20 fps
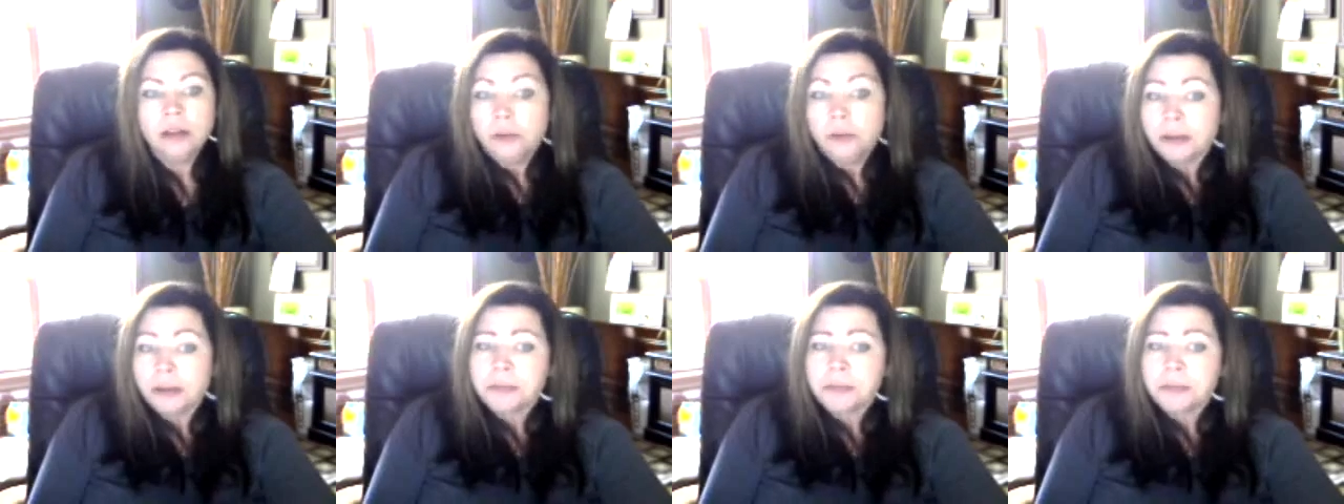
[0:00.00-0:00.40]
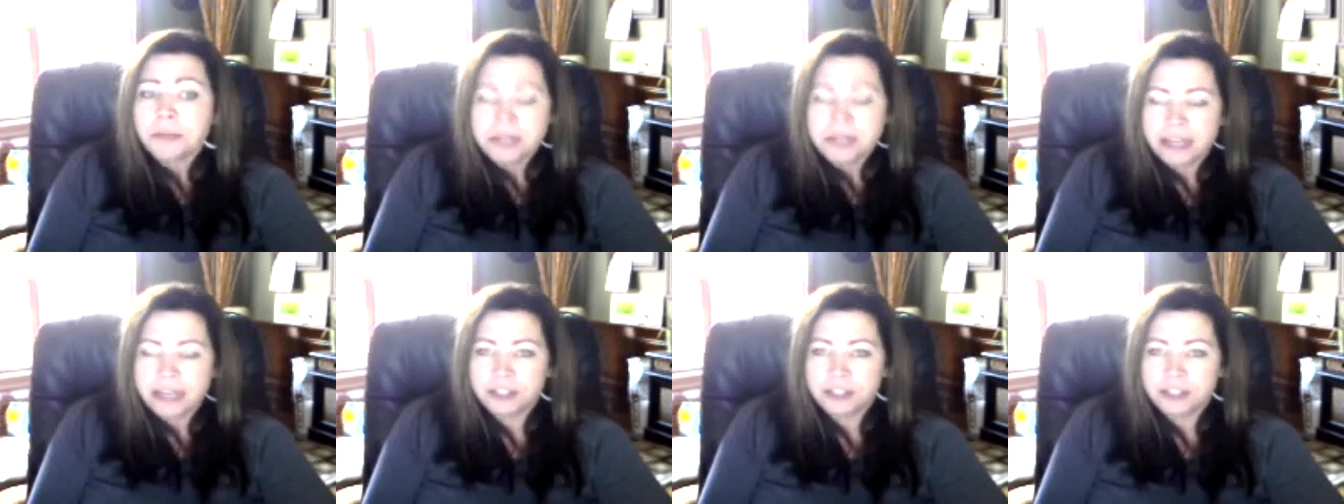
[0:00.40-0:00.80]

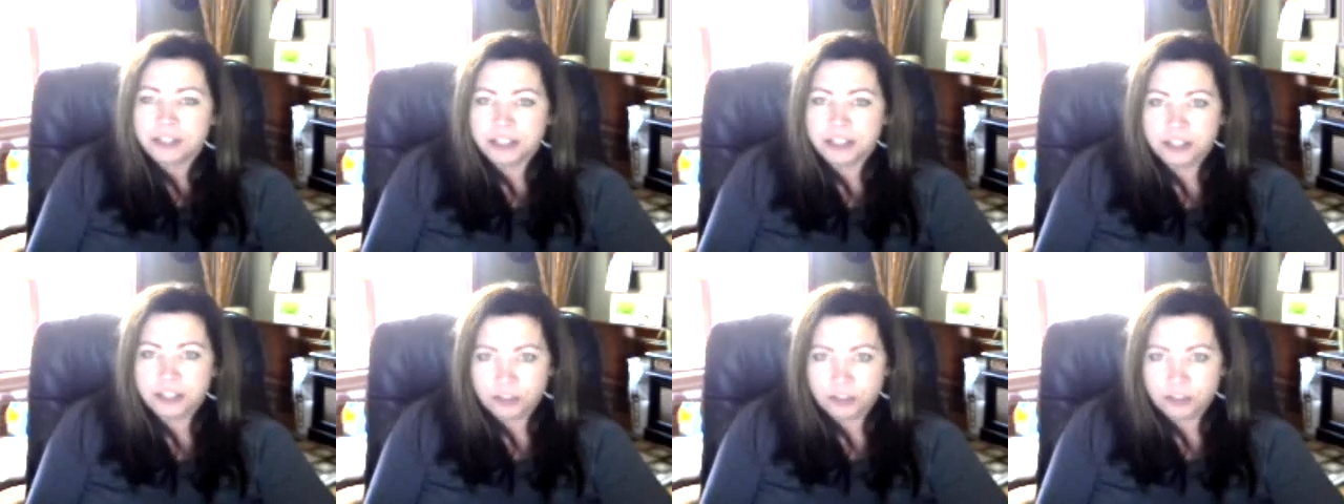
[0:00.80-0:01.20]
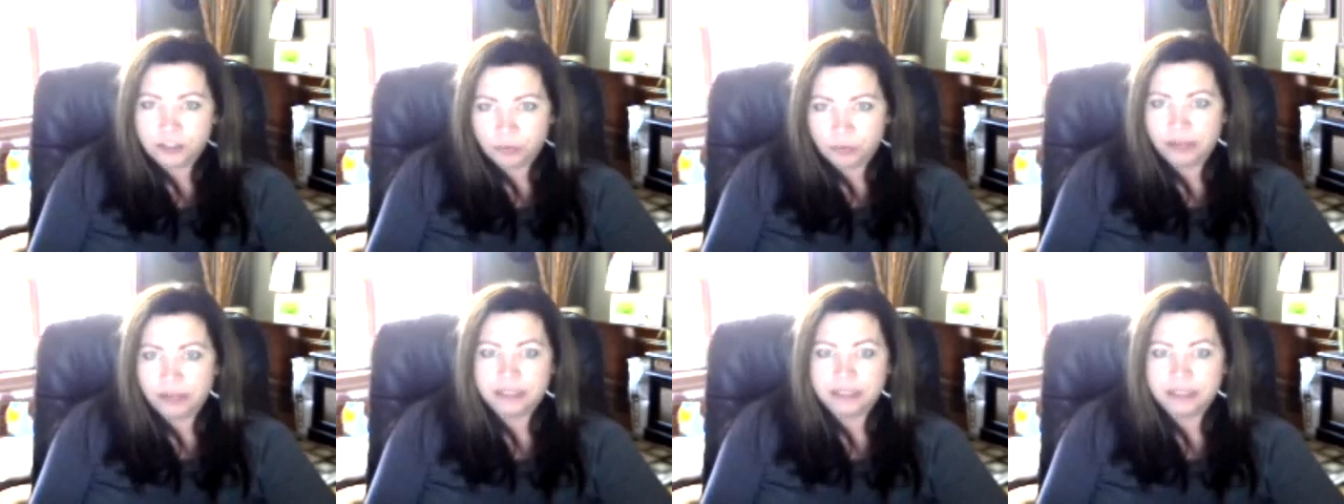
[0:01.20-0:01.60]
Recommendations
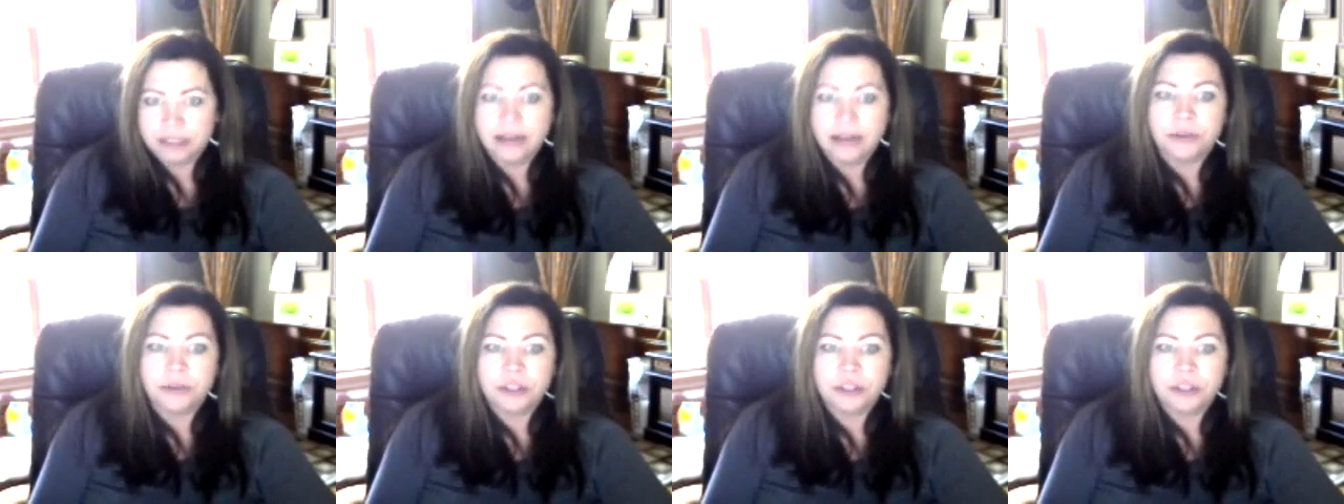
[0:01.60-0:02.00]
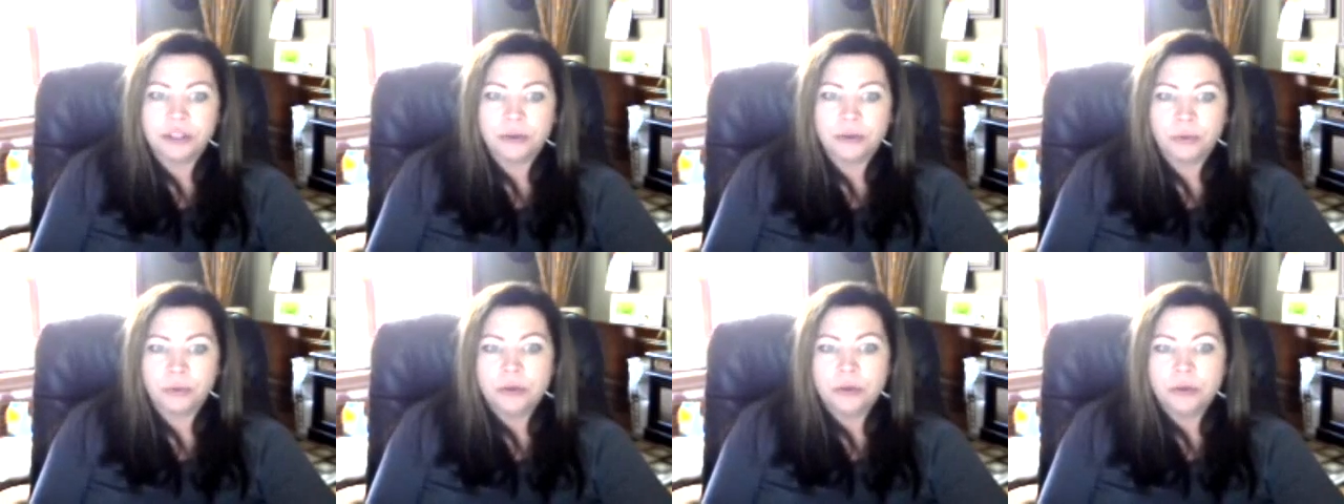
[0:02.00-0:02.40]
will tell
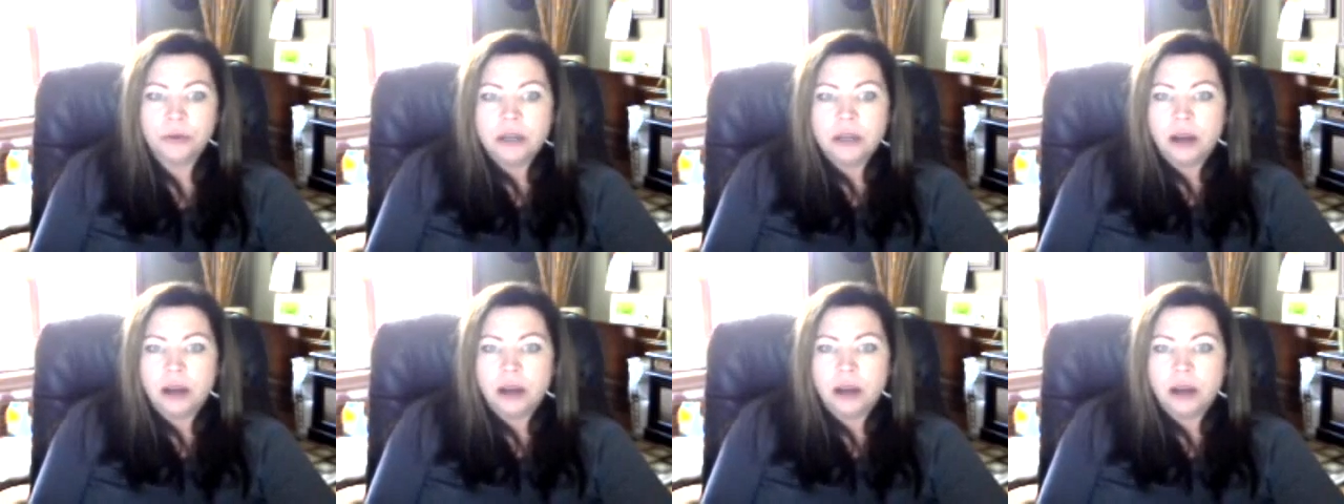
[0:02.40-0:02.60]
you